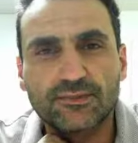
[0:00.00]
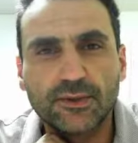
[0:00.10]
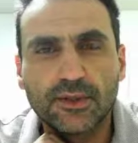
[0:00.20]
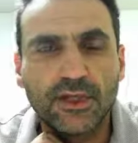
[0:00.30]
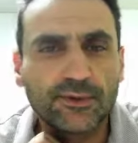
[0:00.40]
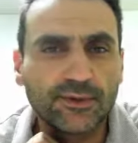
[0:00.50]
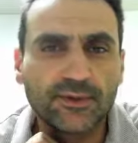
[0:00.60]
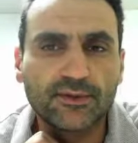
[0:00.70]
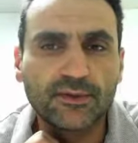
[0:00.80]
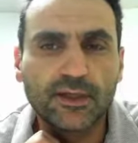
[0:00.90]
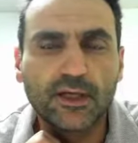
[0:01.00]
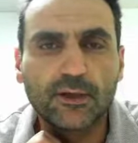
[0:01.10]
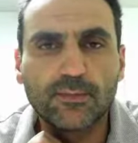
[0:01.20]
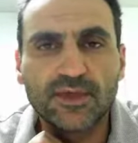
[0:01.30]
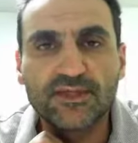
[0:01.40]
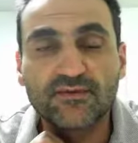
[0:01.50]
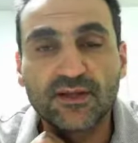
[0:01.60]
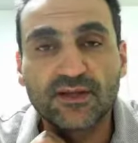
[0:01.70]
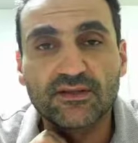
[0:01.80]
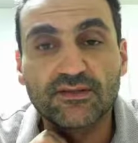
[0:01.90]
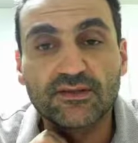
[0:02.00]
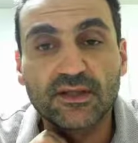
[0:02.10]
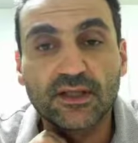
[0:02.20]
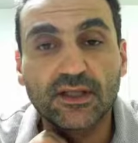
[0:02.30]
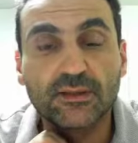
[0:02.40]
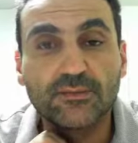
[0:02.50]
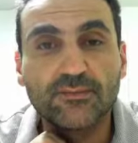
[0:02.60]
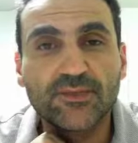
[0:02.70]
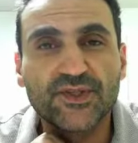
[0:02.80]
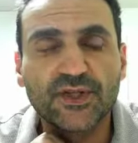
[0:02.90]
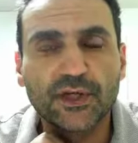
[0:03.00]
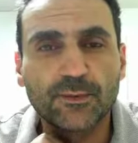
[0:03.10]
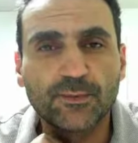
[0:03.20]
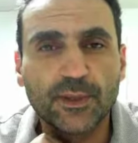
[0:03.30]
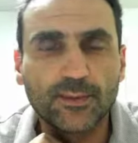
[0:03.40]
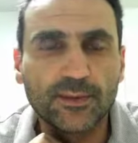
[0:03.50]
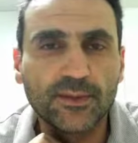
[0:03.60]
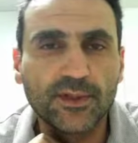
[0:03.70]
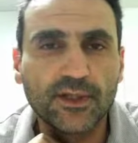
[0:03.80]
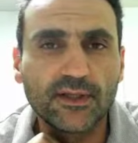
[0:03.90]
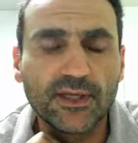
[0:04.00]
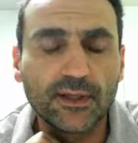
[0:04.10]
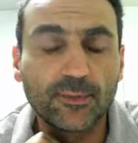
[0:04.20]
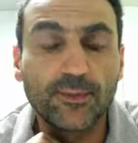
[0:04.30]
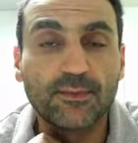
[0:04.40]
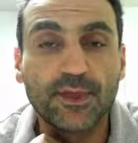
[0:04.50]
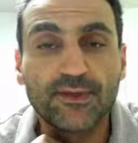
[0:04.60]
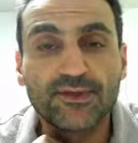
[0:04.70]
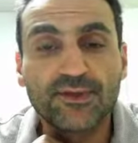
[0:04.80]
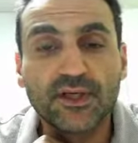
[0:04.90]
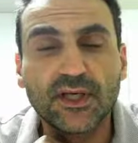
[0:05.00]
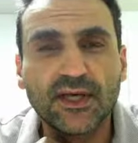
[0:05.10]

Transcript: Paul Hogan and a whole bunch of others to help people who needed the help the most.